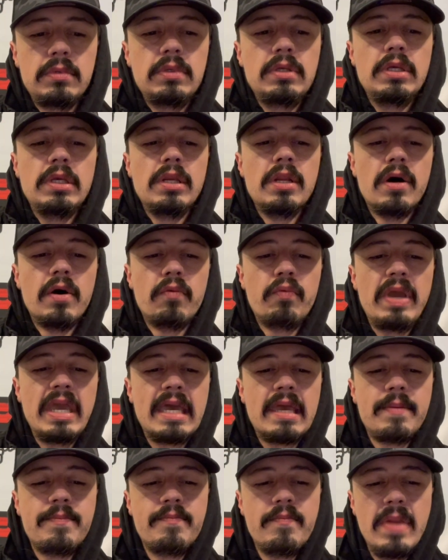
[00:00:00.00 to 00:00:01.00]
You know, we
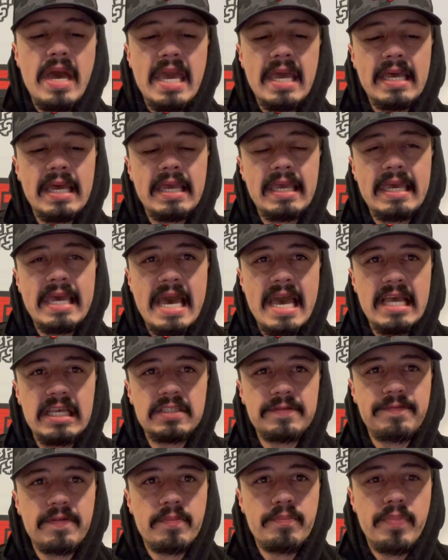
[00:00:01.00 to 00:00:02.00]
can make a
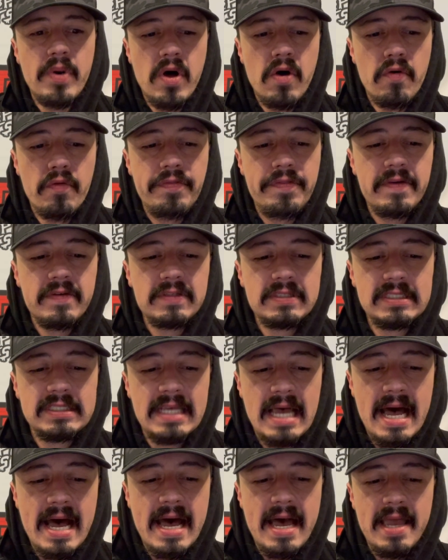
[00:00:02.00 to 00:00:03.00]
case for both
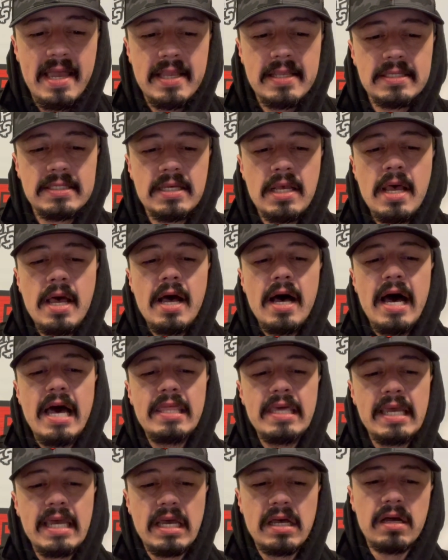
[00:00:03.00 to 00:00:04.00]
sides. I
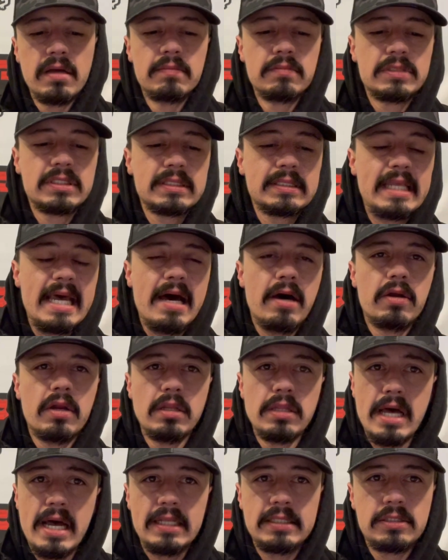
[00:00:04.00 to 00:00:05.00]
think it comes down a
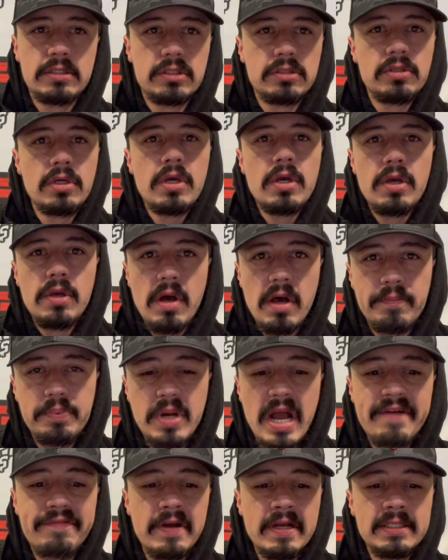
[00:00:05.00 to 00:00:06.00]
lot to
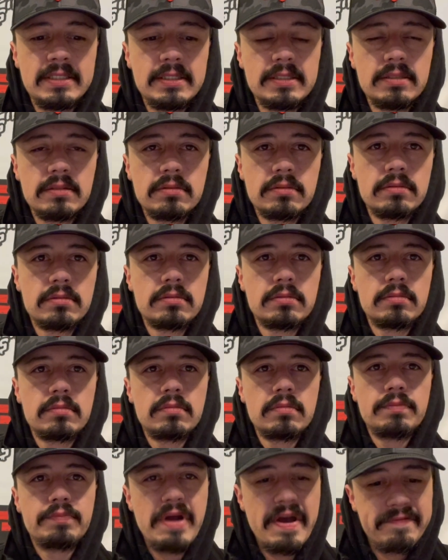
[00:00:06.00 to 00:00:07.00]

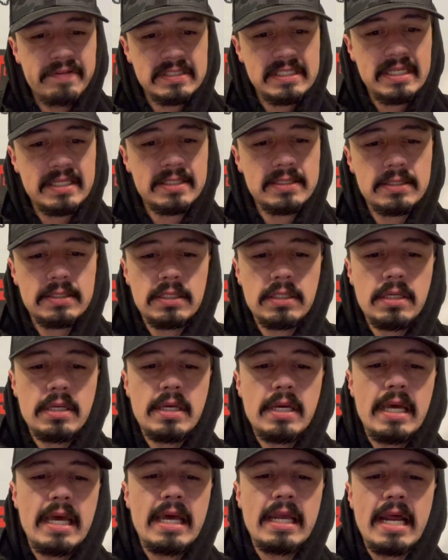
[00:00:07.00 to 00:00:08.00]
preferences,
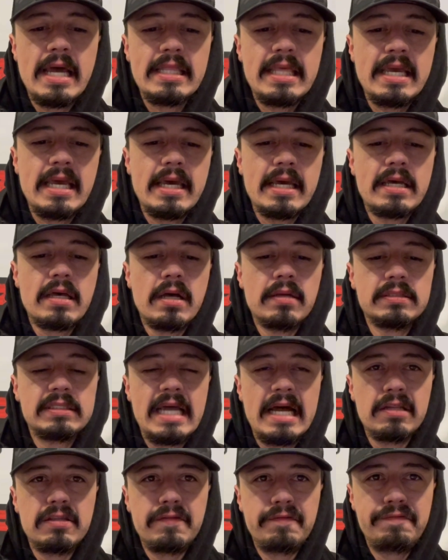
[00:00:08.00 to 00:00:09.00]
and I think it comes
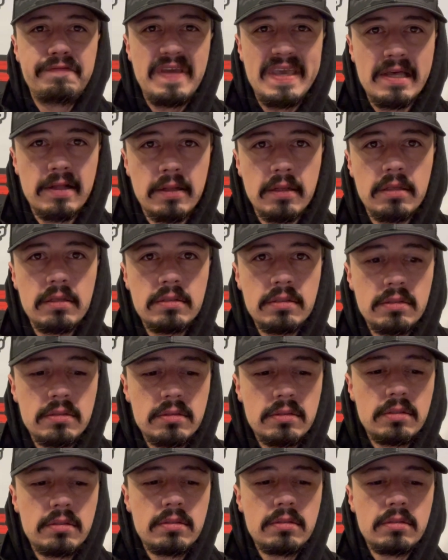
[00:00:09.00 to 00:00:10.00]
down to feel,
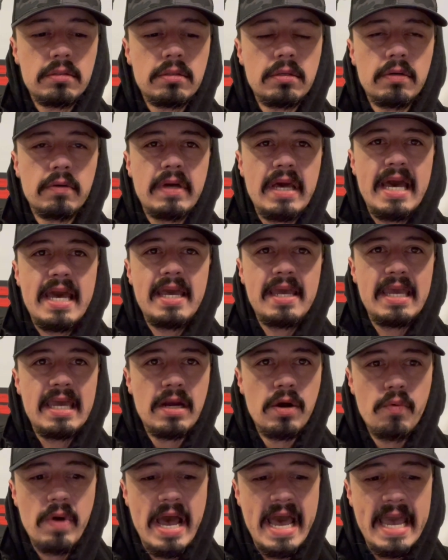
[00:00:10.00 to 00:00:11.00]
okay, in
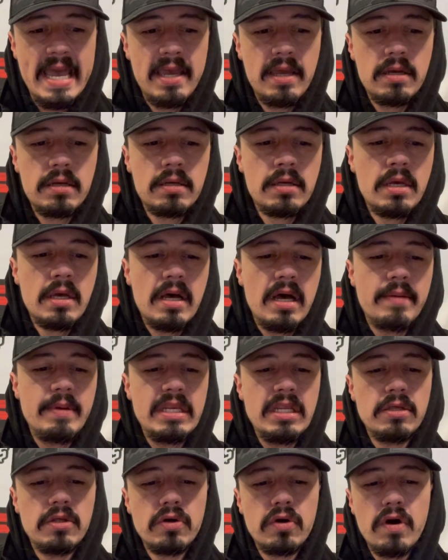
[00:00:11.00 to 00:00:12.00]
a way. I mean,
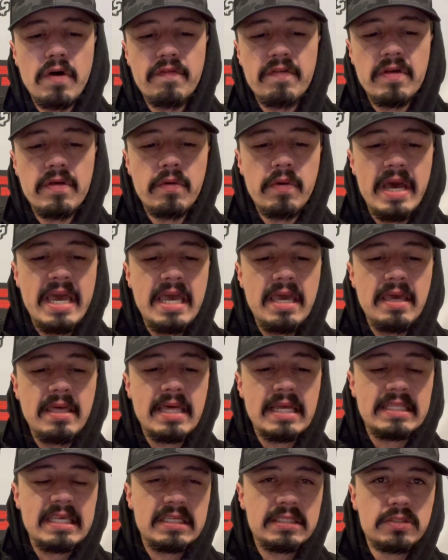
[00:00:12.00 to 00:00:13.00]
you look over the way
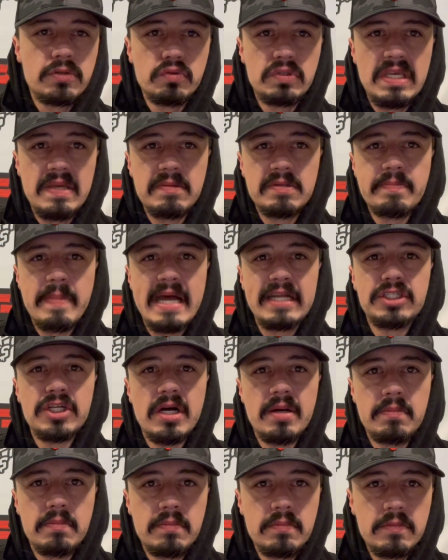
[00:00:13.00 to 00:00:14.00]
that these two teams match
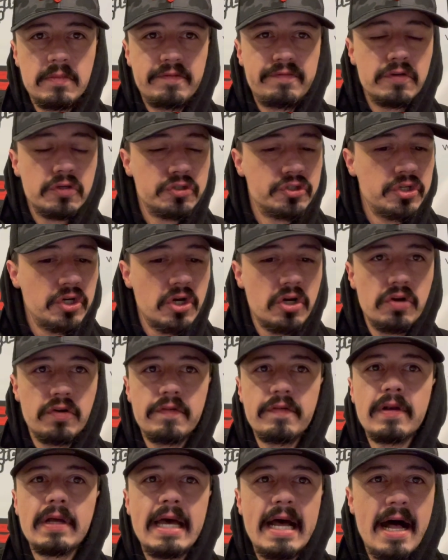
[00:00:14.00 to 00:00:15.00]
up, for sure,
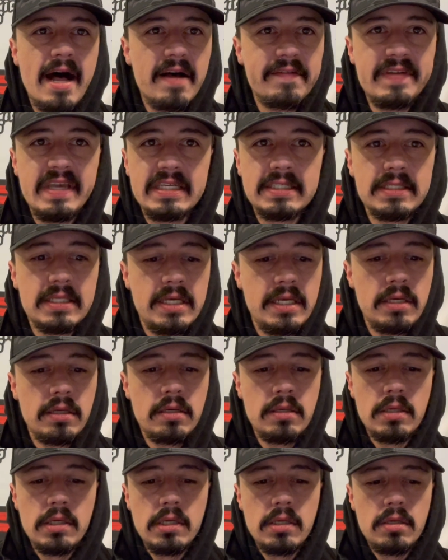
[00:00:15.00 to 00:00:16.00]
obviously.
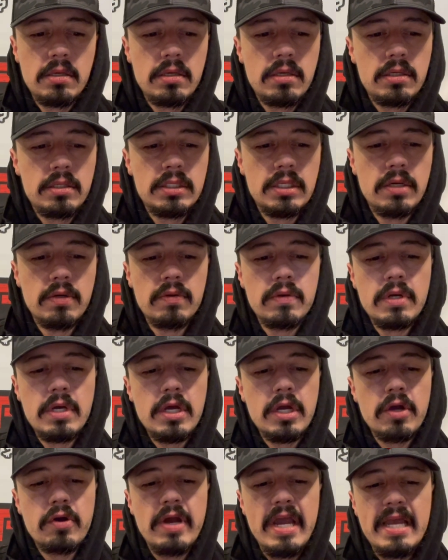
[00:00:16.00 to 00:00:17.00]
You know,
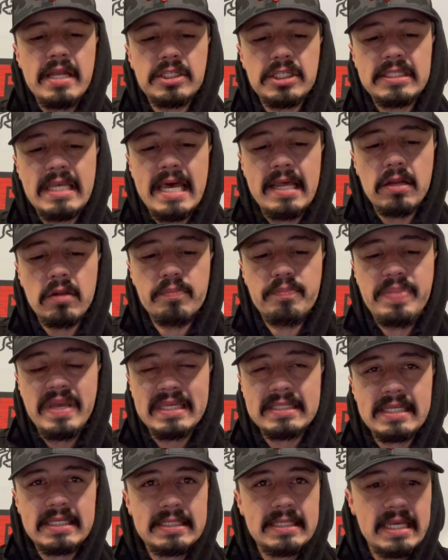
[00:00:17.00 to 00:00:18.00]
Creighton just handled
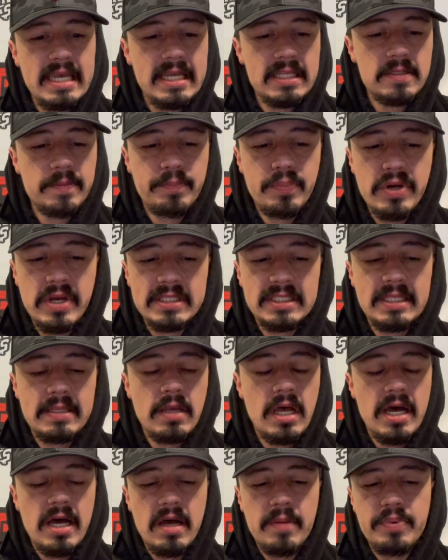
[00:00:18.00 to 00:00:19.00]
business against
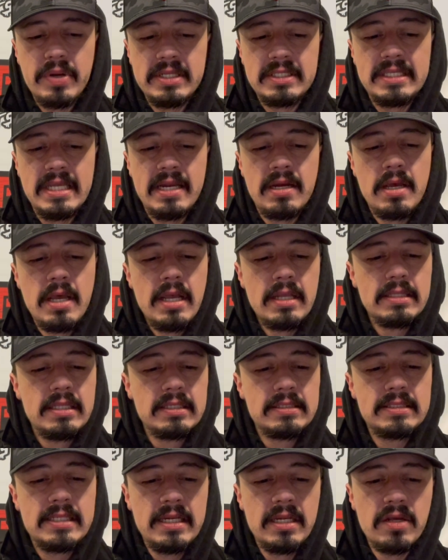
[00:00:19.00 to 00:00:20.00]
Princeton. The
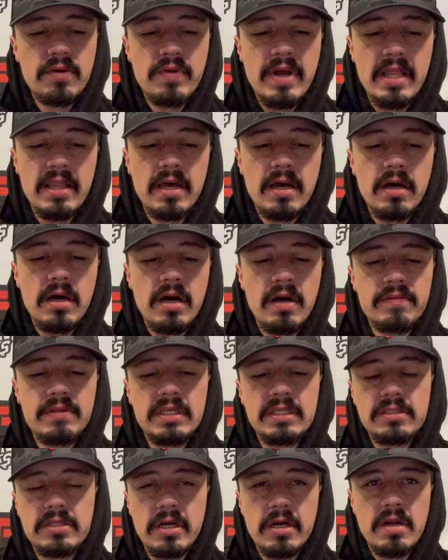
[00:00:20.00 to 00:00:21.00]
Cinderella of
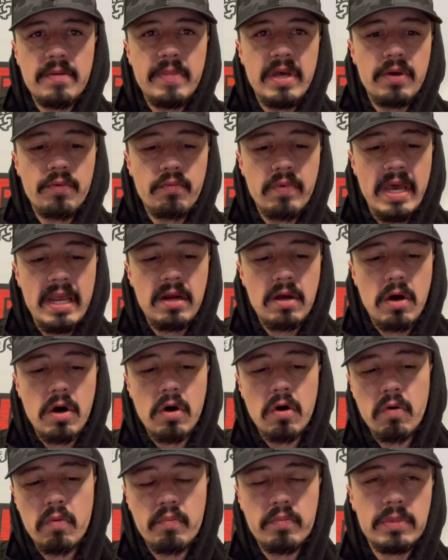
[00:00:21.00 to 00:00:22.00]
the tournament went
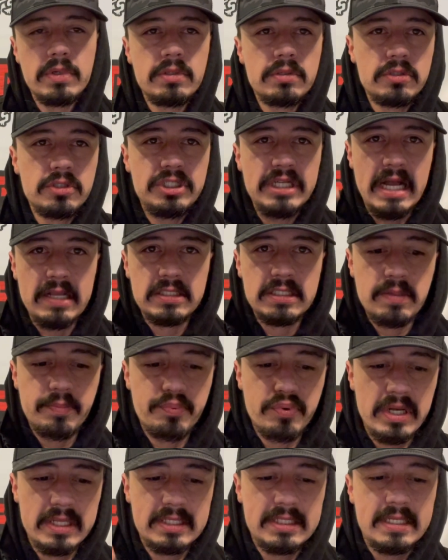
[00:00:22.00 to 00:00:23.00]
home. Shouts to
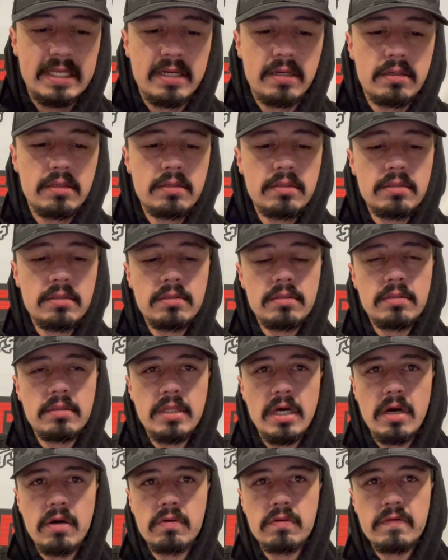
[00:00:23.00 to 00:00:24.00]
Princeton,
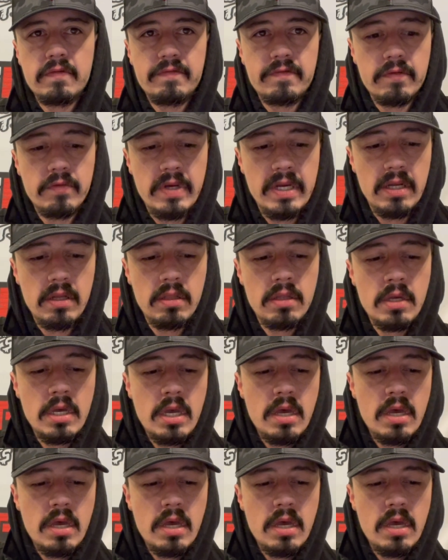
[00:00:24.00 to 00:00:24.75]
though, for real.